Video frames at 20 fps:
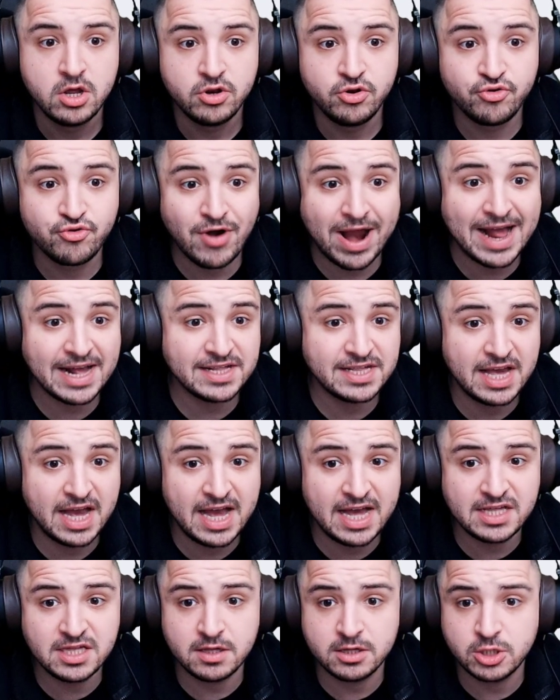Drax
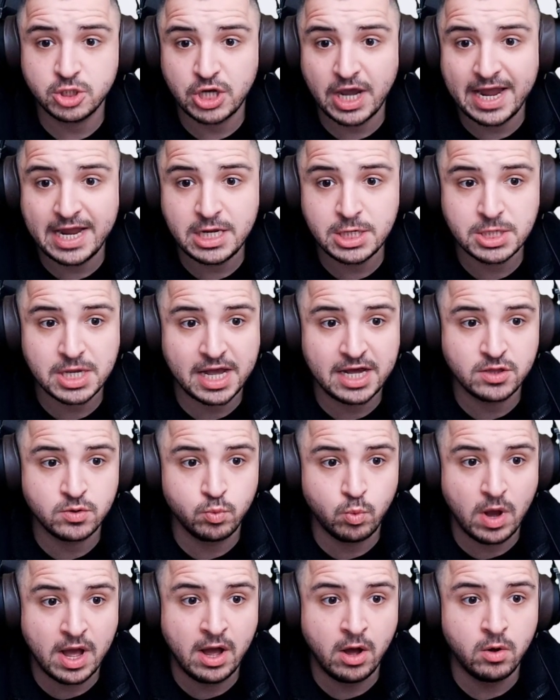has changed as
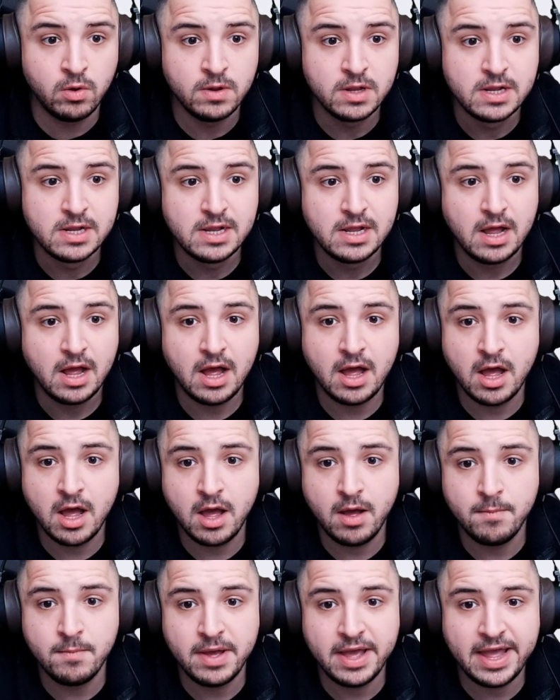well.
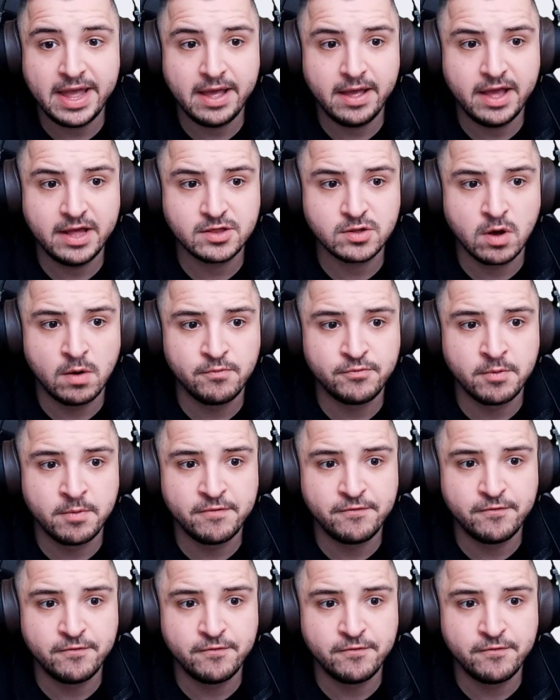Um, it's gone from a